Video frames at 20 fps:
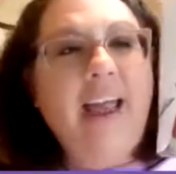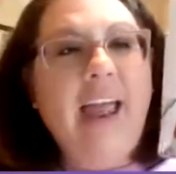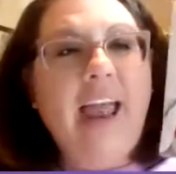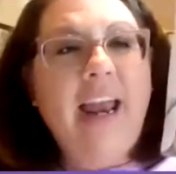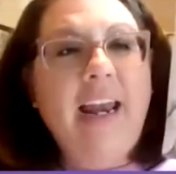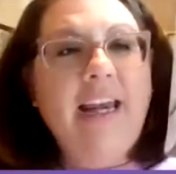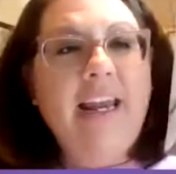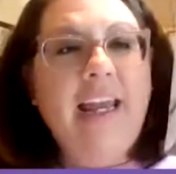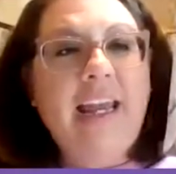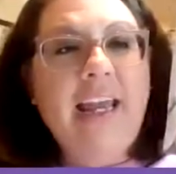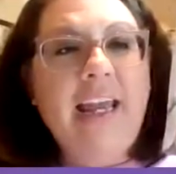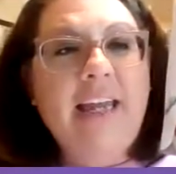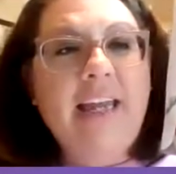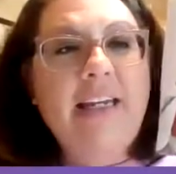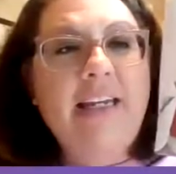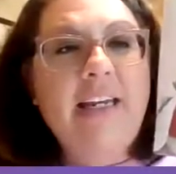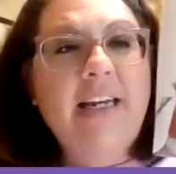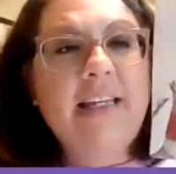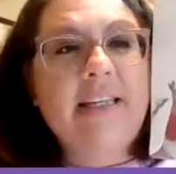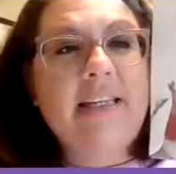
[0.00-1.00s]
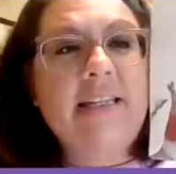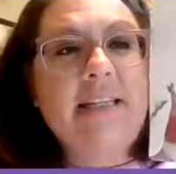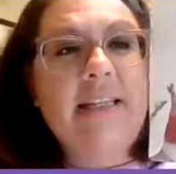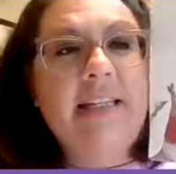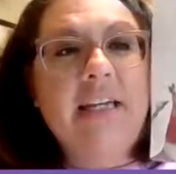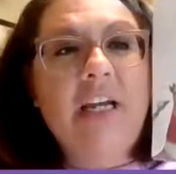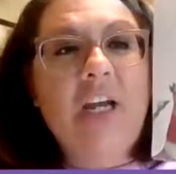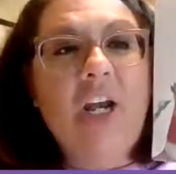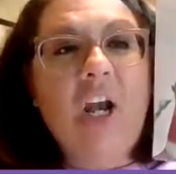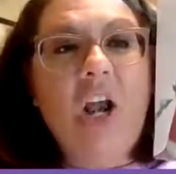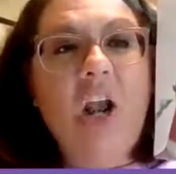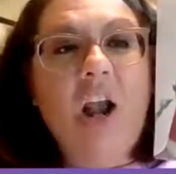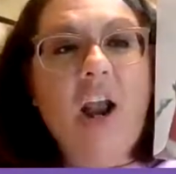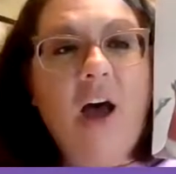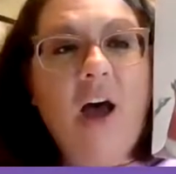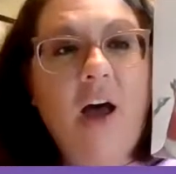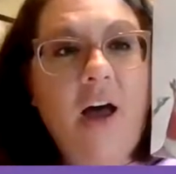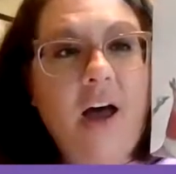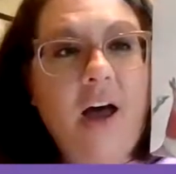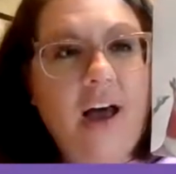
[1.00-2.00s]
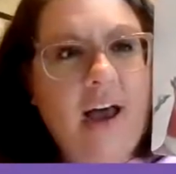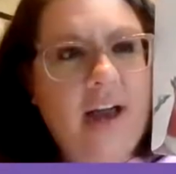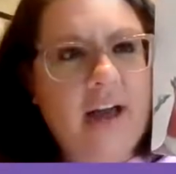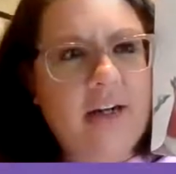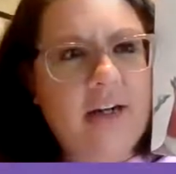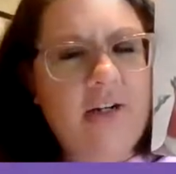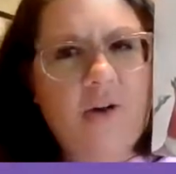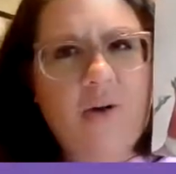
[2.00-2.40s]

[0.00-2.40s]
and he does not